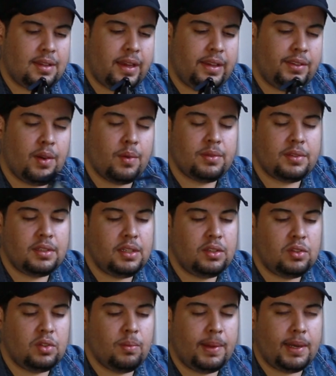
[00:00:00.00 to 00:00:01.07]
I don't
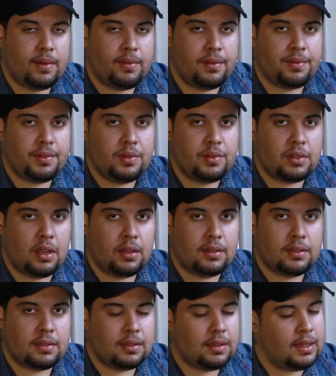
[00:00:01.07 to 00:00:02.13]
see too many reviews on
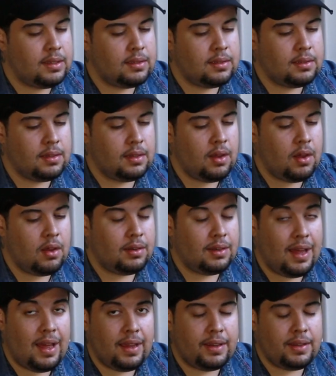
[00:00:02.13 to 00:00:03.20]
this lens
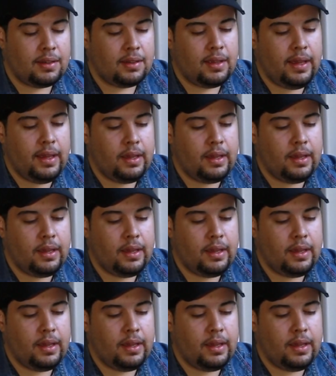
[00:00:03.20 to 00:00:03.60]
online,